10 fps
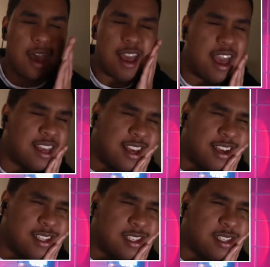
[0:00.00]
I
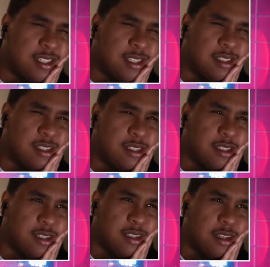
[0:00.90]
guess
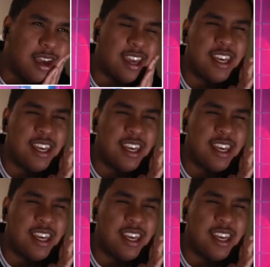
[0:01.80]
the